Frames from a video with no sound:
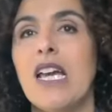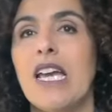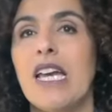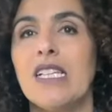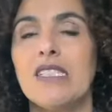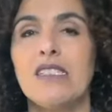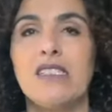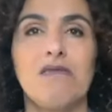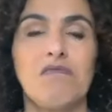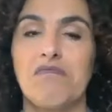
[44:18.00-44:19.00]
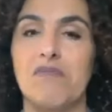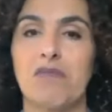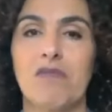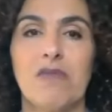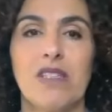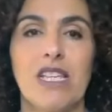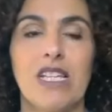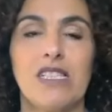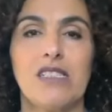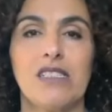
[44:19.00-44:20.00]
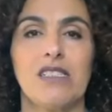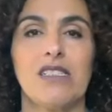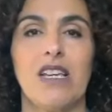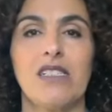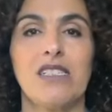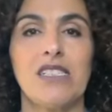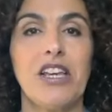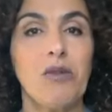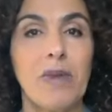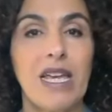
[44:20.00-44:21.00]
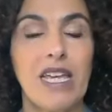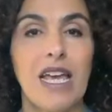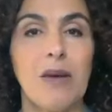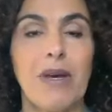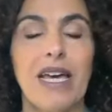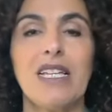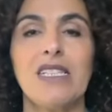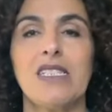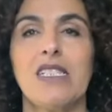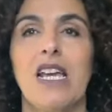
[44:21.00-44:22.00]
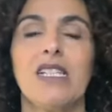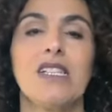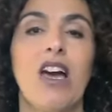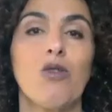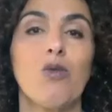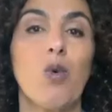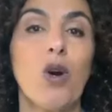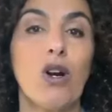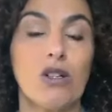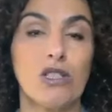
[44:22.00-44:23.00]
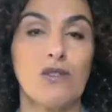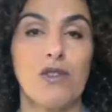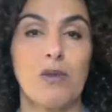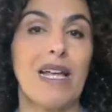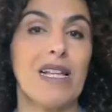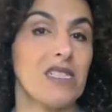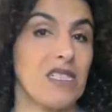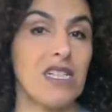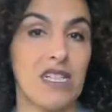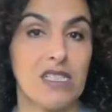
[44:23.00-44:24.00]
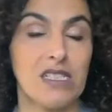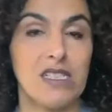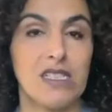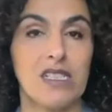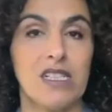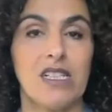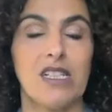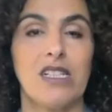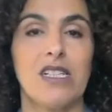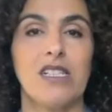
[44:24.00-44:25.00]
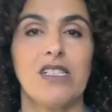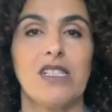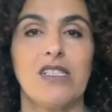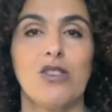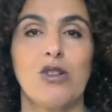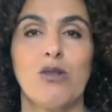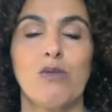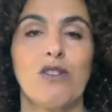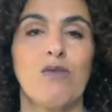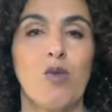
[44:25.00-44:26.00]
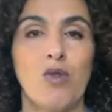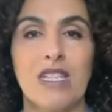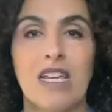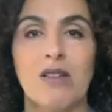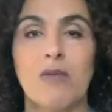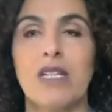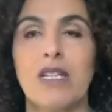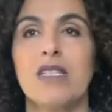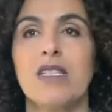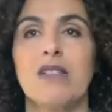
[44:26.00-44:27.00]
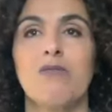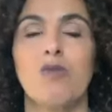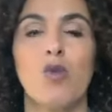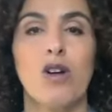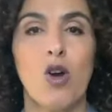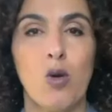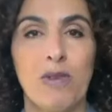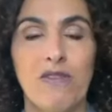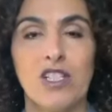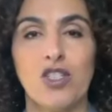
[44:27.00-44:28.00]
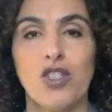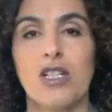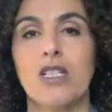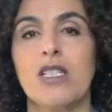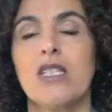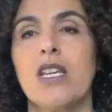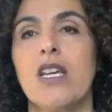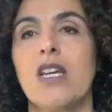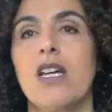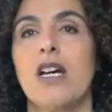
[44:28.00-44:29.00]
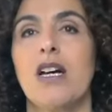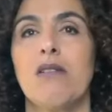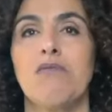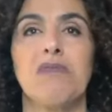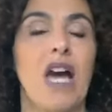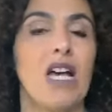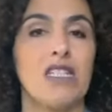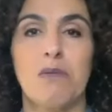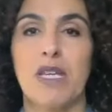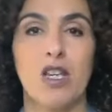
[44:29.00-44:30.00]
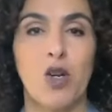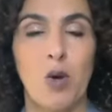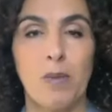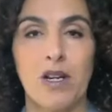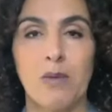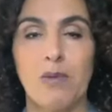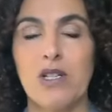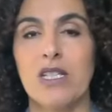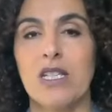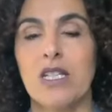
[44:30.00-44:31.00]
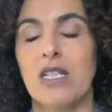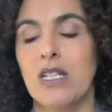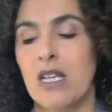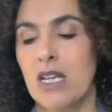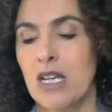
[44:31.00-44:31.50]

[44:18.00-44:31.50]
and it's a stalemate at best, and it's gotten worse for the Palestinians in terms of more settlements, more home evictions, Gaza being an open air prison.